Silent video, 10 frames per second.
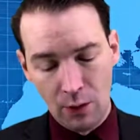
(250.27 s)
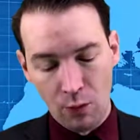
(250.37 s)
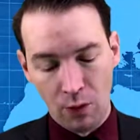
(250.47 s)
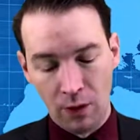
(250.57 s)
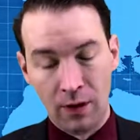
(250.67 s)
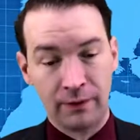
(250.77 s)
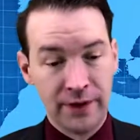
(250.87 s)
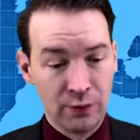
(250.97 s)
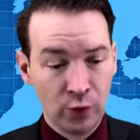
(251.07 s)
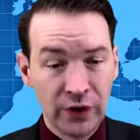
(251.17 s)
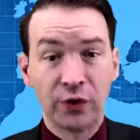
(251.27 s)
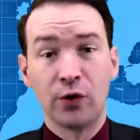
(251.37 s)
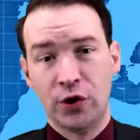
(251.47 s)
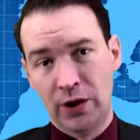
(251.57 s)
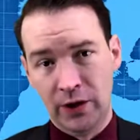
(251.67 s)
or of the
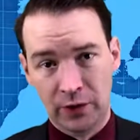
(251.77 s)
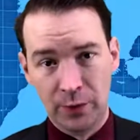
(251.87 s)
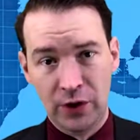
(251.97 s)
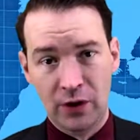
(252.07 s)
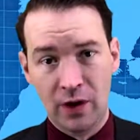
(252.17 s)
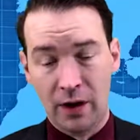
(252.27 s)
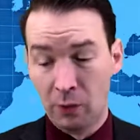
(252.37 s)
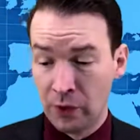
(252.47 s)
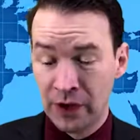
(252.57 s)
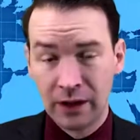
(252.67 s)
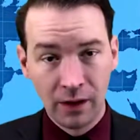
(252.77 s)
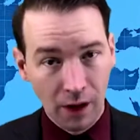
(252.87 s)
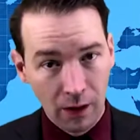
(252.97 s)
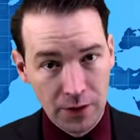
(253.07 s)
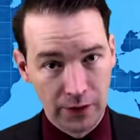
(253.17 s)
research that has been done, or the
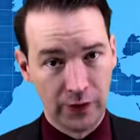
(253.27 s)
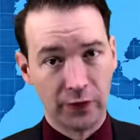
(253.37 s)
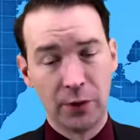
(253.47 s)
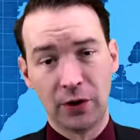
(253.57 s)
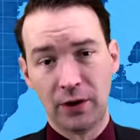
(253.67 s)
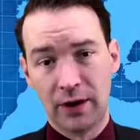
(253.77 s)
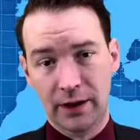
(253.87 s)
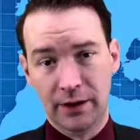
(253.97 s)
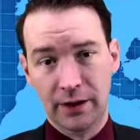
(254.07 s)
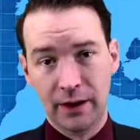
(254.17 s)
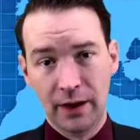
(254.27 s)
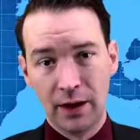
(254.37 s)
intelligence that's been collected.